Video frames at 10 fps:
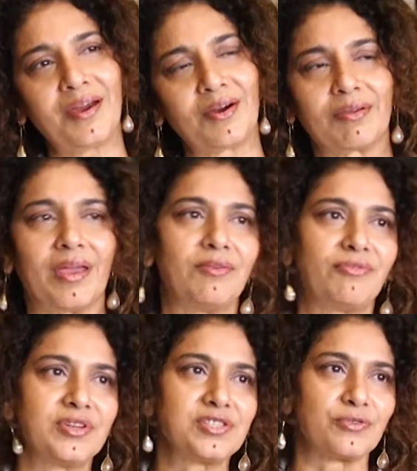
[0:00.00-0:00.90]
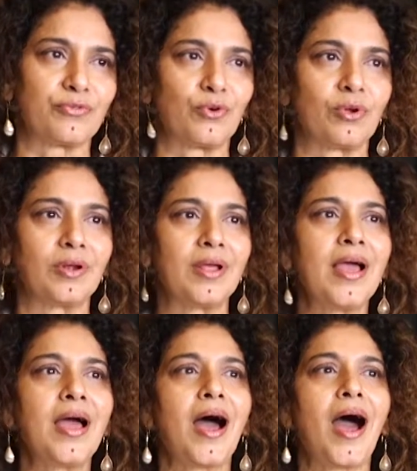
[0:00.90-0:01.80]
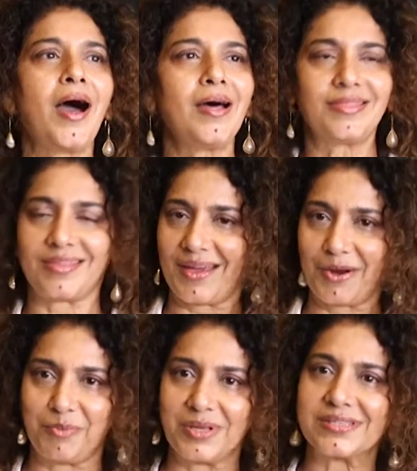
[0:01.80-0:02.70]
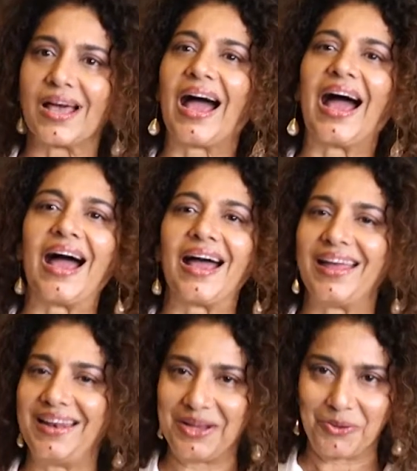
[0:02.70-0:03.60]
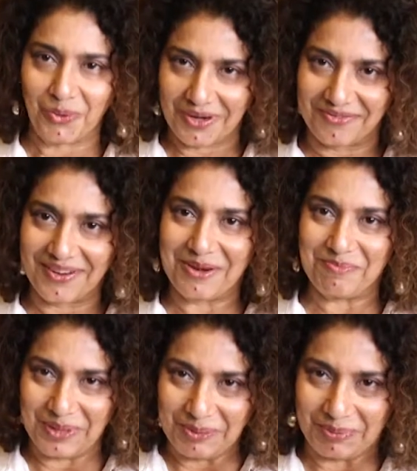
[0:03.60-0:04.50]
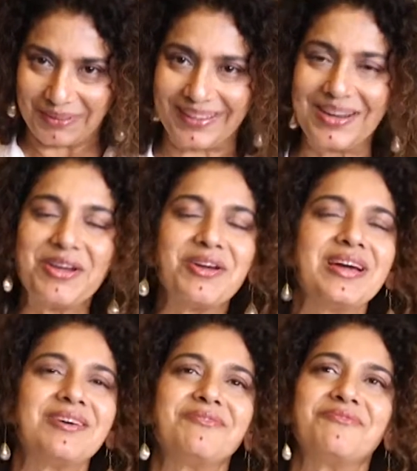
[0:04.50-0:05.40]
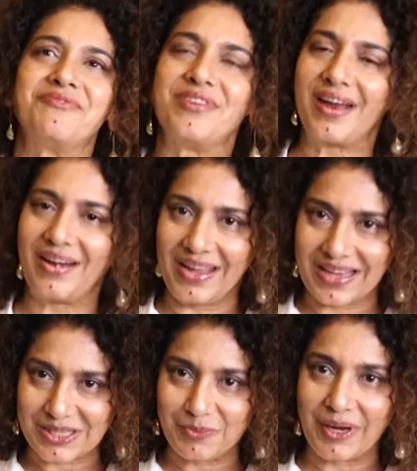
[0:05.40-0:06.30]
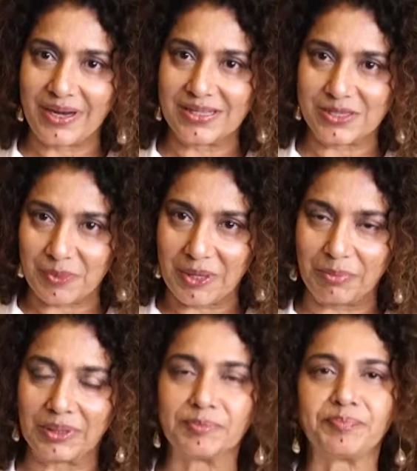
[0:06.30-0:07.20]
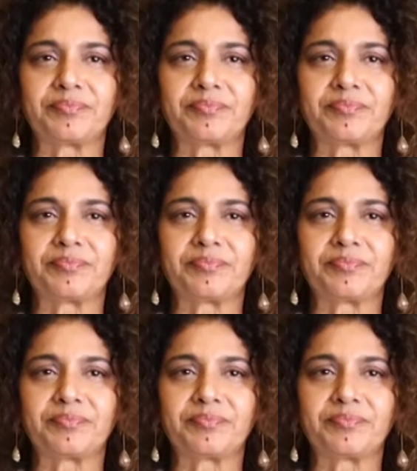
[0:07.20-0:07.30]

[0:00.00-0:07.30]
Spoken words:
Okay, first of all, our therapists are highly qualified people, very experienced people.